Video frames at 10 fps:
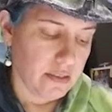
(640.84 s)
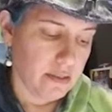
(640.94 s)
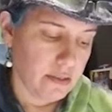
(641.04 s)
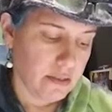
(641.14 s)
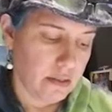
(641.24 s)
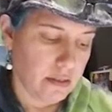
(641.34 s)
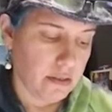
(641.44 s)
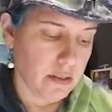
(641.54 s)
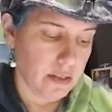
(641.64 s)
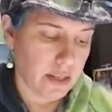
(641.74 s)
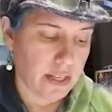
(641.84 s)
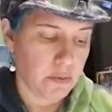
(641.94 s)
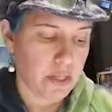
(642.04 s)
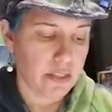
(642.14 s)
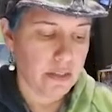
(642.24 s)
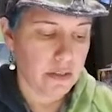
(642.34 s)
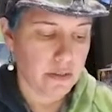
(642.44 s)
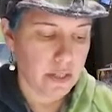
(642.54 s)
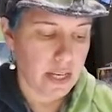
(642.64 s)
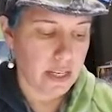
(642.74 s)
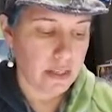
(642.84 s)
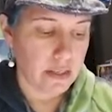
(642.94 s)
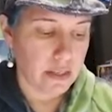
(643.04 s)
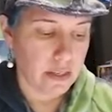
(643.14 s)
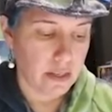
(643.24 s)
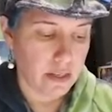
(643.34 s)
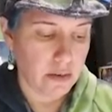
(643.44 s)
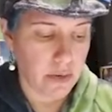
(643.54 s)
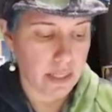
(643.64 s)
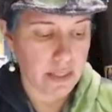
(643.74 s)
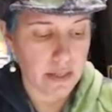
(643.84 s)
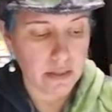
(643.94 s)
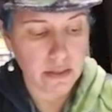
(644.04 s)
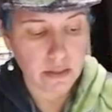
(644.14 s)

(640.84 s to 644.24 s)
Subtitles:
So I want to create a rectangle.